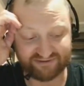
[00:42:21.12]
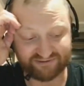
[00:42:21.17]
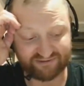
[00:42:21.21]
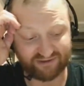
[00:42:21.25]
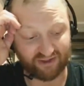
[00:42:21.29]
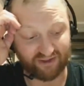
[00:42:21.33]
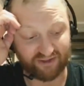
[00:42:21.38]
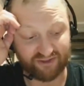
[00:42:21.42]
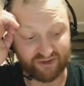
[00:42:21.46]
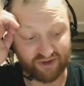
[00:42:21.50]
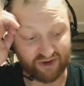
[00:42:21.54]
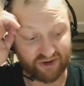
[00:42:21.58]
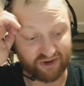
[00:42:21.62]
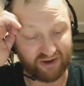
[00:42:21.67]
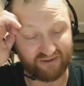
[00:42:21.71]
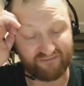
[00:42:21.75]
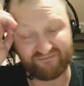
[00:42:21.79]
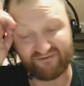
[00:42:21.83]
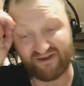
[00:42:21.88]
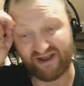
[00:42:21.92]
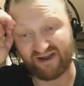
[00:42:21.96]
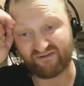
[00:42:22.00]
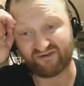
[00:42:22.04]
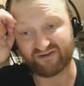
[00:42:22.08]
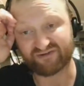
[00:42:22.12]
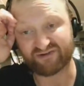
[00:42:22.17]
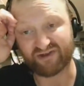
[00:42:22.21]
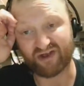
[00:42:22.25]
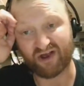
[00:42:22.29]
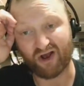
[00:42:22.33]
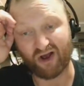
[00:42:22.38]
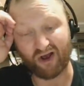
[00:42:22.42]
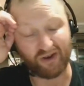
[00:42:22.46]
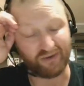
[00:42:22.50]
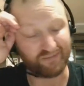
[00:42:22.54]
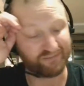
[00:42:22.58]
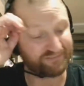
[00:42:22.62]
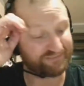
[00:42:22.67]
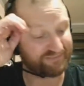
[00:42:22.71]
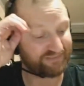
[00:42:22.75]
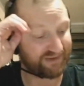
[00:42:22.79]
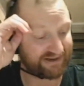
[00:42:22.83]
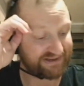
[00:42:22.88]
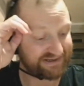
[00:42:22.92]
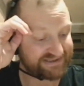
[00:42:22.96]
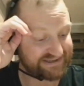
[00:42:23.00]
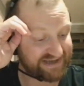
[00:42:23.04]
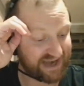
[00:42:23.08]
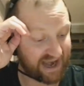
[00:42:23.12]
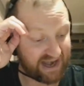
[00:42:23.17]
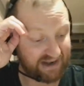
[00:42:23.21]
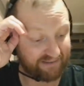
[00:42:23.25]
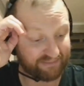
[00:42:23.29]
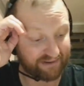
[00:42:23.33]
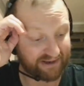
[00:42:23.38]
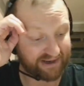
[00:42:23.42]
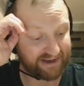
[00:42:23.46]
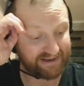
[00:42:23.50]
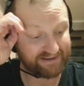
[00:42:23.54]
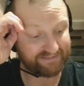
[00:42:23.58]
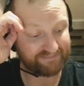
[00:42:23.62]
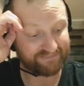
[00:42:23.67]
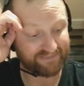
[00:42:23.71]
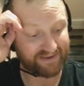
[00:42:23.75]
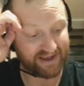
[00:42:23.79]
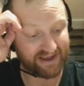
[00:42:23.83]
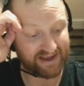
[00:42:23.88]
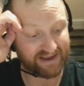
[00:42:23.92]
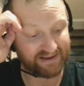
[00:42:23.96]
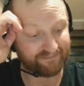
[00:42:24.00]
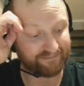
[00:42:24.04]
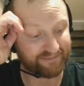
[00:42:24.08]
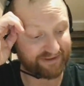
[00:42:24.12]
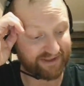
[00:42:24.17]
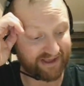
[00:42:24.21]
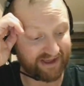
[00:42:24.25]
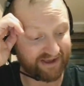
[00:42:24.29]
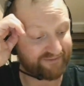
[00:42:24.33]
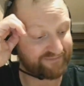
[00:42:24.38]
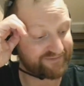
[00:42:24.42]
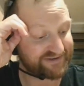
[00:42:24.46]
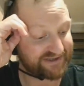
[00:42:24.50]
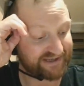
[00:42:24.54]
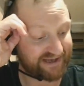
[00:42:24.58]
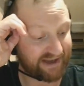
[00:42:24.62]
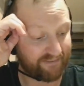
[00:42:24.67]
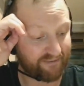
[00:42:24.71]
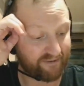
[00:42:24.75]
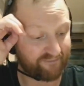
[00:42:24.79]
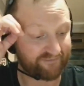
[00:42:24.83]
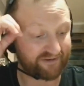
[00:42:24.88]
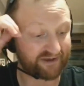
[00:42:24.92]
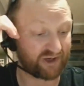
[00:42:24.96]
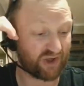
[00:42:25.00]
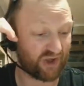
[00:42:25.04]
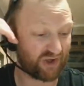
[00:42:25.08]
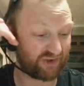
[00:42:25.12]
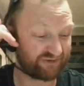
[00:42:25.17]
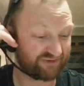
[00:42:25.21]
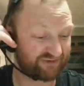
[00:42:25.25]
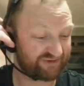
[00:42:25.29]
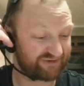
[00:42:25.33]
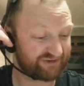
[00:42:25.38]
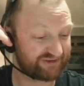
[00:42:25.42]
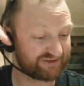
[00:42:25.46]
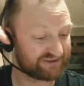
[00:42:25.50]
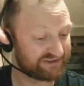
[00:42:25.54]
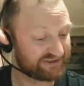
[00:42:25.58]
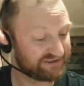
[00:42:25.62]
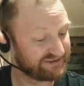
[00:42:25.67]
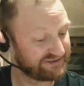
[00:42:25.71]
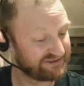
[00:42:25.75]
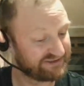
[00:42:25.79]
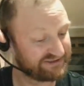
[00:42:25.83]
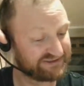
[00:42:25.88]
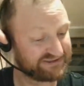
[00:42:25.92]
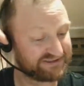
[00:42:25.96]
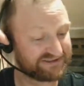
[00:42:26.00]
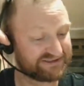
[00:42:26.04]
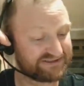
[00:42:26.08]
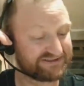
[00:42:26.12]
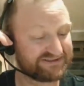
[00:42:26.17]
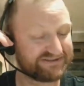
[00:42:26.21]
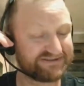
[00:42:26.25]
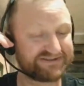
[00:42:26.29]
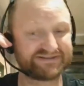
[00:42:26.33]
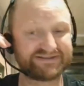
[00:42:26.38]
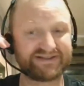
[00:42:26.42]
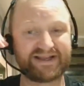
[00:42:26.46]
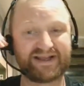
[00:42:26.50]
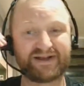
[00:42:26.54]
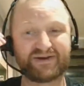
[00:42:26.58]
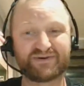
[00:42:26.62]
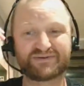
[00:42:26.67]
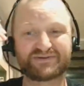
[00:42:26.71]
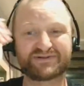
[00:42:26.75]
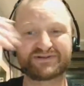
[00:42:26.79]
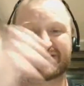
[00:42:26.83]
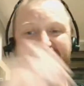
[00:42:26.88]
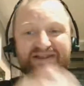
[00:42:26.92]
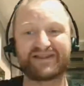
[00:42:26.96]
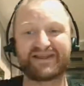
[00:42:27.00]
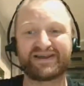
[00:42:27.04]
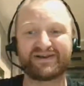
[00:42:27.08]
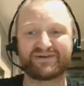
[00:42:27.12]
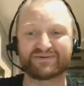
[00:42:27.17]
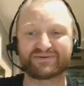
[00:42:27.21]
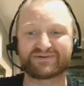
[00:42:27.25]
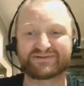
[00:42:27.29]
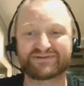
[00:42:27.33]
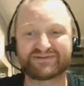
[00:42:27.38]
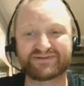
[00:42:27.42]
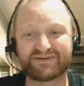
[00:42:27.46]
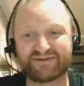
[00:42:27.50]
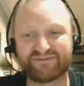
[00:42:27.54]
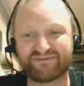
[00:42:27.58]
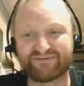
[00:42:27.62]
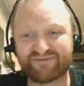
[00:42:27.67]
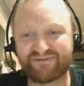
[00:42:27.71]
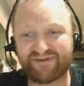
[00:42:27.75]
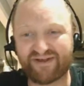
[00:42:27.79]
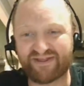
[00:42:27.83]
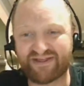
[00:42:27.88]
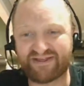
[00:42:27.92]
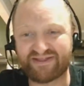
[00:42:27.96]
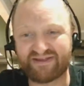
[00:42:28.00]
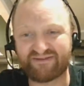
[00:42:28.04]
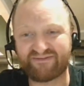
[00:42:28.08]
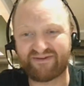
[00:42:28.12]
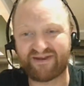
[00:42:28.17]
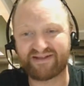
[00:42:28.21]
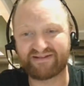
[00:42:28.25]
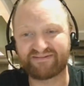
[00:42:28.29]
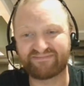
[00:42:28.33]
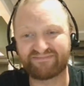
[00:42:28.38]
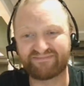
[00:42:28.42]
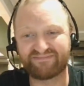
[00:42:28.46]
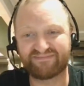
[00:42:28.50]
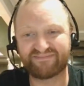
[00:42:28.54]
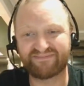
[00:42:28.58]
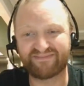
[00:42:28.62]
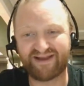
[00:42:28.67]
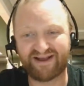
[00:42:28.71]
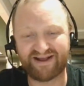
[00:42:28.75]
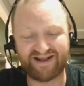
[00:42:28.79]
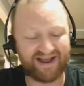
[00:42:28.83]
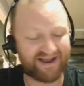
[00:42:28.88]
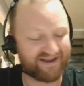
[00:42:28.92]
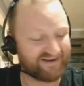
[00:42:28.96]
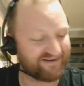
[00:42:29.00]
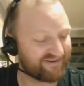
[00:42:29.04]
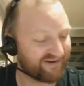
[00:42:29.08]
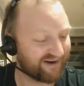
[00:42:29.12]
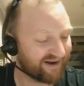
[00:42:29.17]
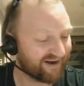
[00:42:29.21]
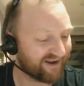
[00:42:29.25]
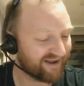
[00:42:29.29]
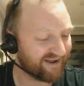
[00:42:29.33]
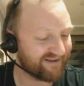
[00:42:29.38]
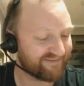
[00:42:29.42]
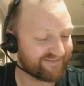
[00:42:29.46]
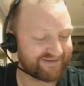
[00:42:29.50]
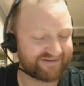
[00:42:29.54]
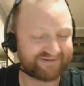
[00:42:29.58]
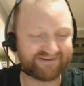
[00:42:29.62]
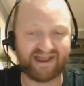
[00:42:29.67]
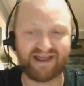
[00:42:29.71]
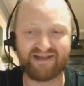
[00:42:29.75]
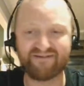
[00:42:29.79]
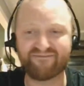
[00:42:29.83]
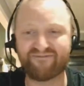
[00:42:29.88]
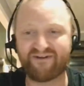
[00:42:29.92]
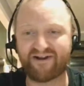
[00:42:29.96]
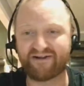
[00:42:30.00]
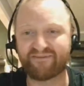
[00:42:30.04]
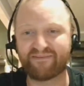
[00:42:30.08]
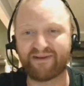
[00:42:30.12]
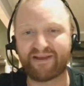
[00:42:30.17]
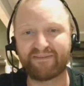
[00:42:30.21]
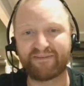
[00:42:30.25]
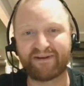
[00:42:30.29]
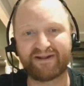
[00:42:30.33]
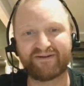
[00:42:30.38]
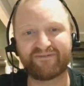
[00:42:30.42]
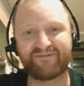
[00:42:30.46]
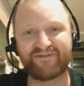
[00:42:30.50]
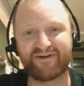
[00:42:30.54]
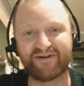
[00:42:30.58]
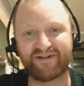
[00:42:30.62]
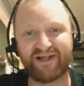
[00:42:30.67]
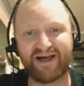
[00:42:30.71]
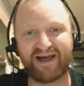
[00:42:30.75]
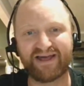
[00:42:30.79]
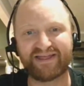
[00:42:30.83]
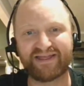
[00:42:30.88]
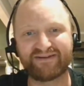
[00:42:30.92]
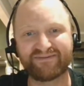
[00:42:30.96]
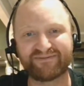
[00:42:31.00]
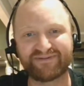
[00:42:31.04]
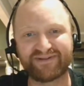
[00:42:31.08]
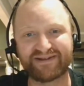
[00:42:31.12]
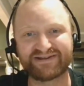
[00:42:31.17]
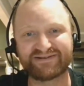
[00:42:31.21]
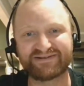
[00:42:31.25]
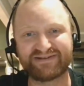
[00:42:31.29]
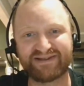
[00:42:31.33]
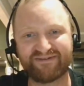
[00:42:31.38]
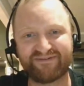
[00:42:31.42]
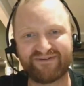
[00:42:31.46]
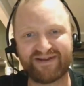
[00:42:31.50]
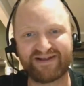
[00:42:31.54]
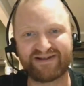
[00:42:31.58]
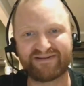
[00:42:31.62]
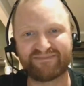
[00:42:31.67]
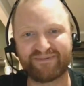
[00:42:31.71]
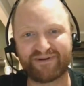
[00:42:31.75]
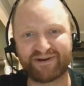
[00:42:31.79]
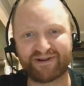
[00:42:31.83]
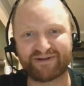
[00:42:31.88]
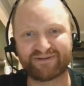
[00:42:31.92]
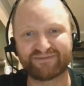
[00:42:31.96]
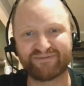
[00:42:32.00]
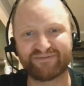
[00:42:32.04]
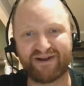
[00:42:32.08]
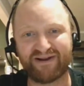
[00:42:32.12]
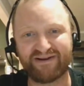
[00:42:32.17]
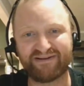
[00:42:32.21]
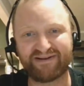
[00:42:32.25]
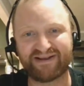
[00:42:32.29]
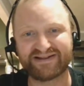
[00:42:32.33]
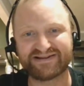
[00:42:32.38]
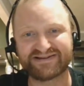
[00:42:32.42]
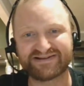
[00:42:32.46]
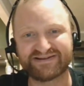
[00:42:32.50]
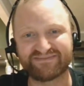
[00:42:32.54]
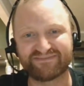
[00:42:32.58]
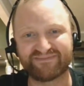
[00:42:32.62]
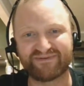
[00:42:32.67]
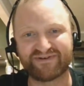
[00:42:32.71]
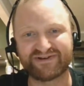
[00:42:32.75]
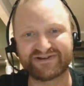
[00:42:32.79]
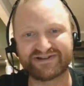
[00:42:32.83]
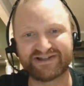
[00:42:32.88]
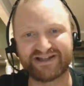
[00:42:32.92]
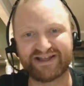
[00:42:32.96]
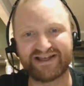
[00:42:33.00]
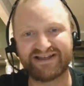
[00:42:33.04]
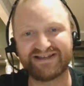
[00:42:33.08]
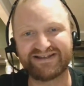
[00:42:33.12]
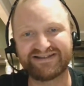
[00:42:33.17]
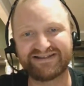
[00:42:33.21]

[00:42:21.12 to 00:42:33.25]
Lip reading: $39 favourites at home, understandably, but they obviously coming off a loss. Can the Eels sort of? I think they've had. I have the stat in front of me, but I feel like they've had a pretty good run against them recently.